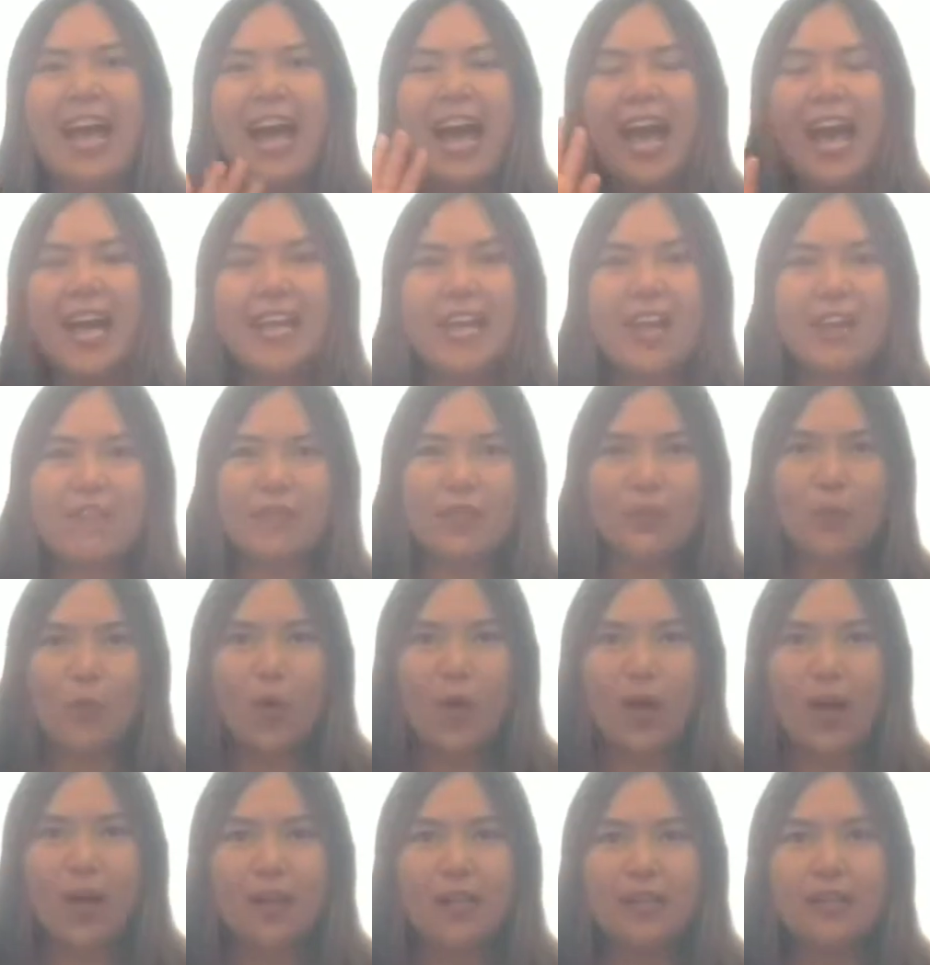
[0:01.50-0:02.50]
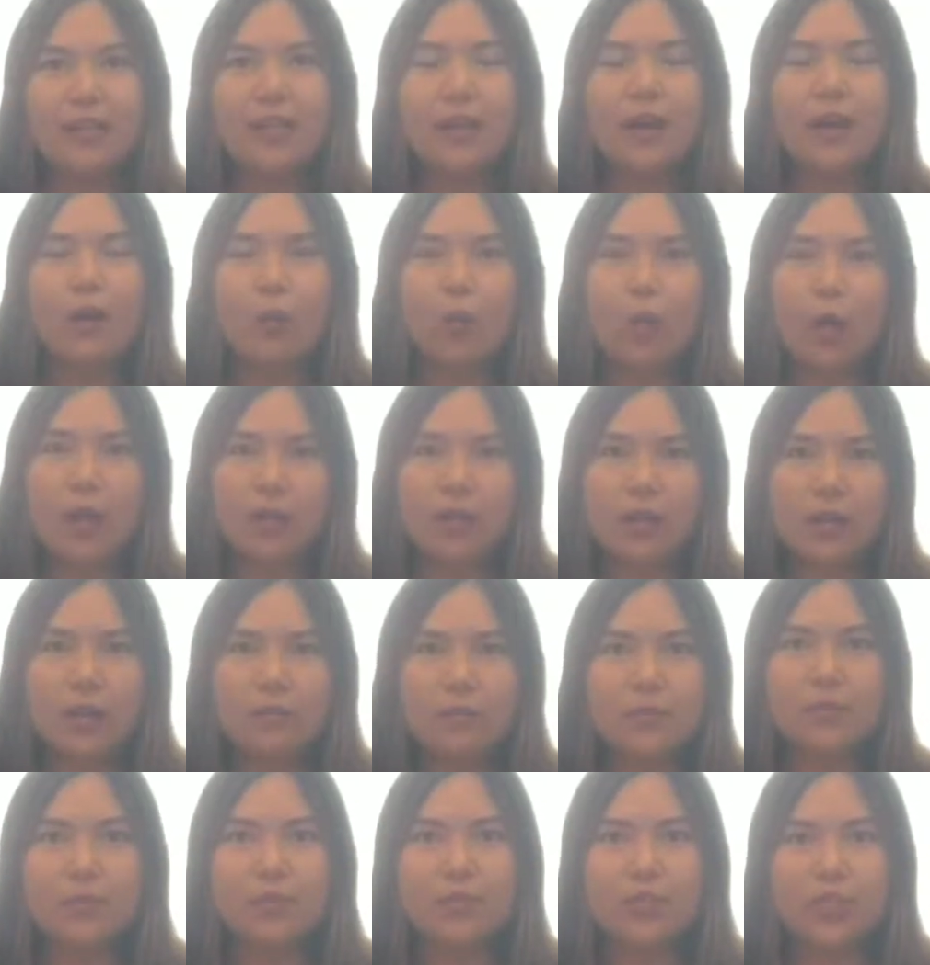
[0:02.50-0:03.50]
Hi everyone,
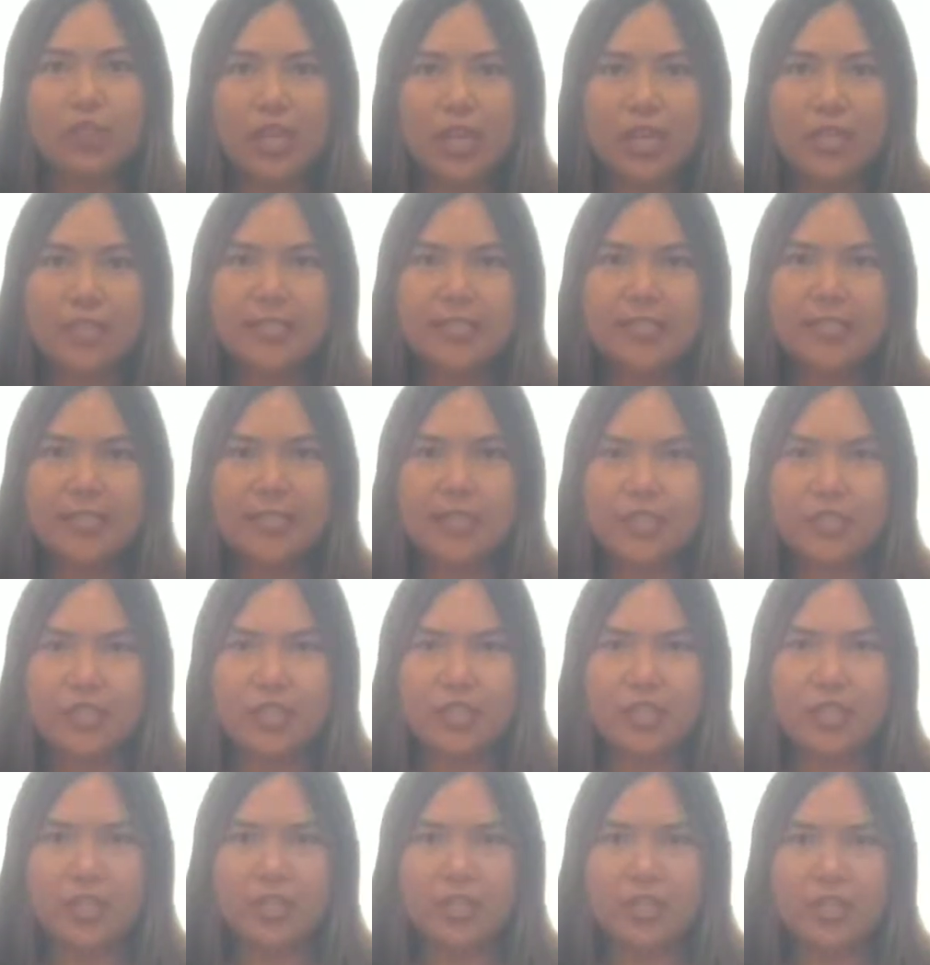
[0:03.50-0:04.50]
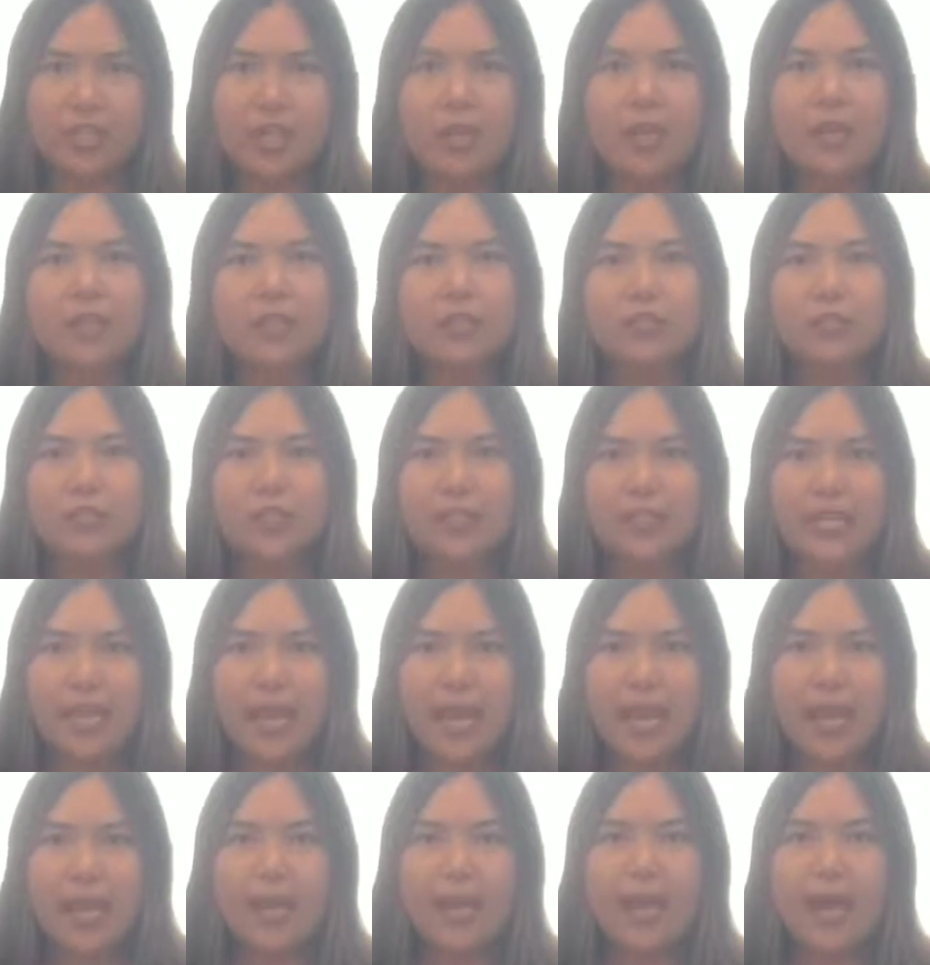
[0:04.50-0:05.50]
welcome to Jane's Kitchen.
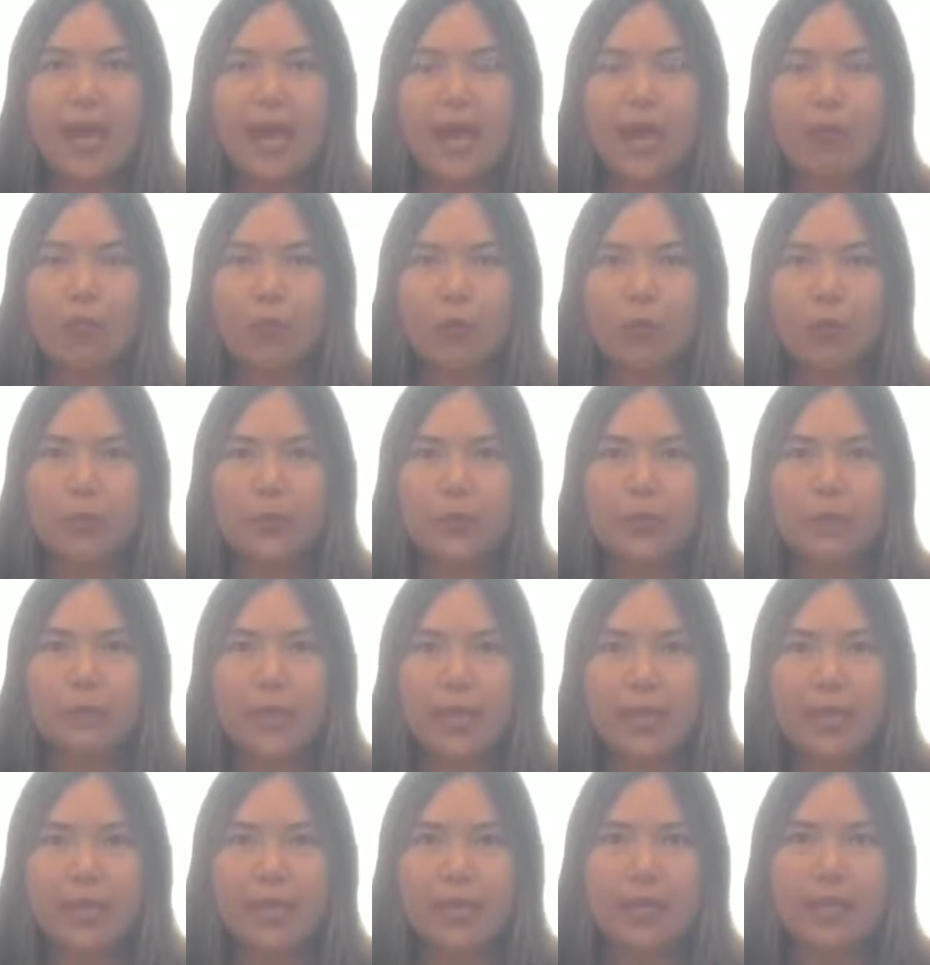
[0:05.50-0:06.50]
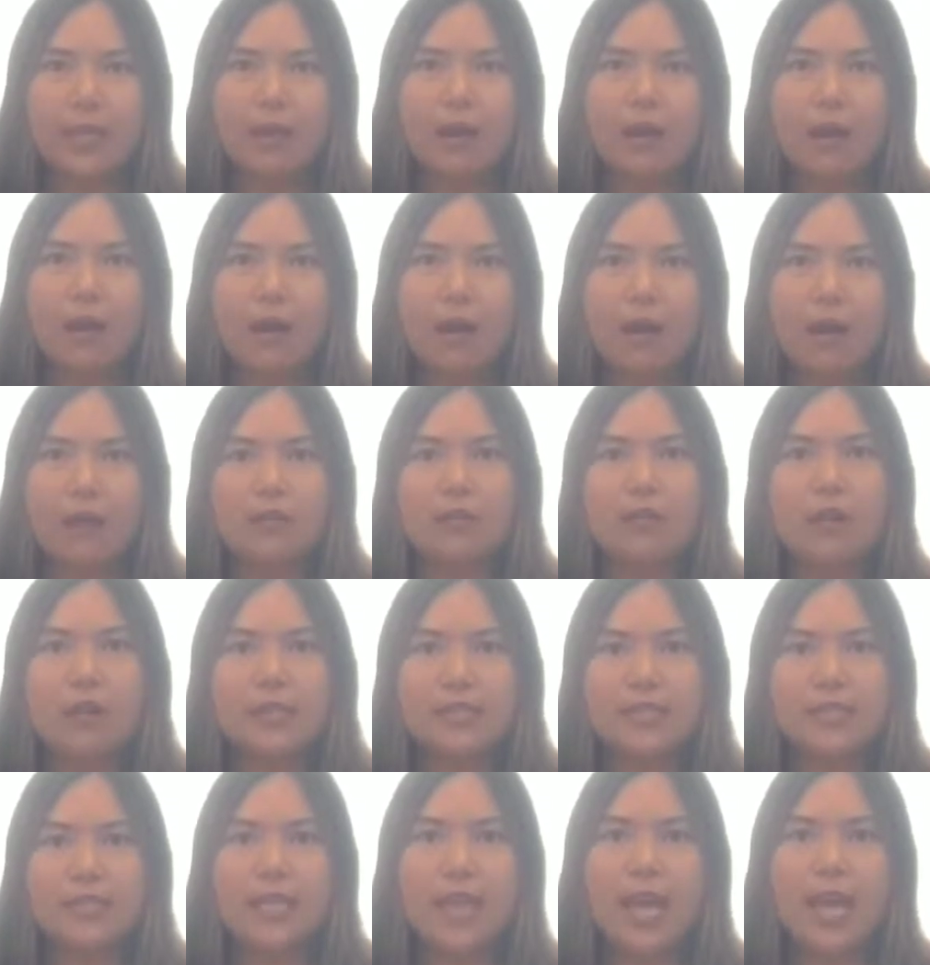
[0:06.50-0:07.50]
Today I will be making hot dog
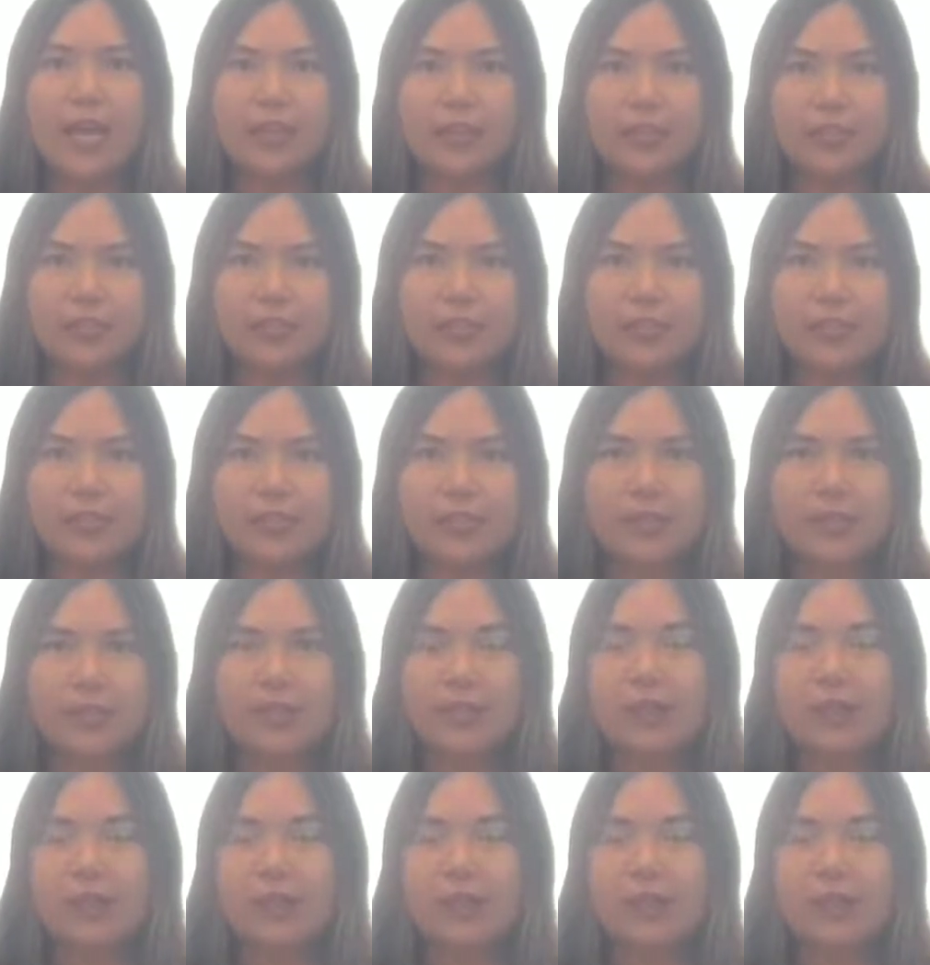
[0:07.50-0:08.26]
sliders.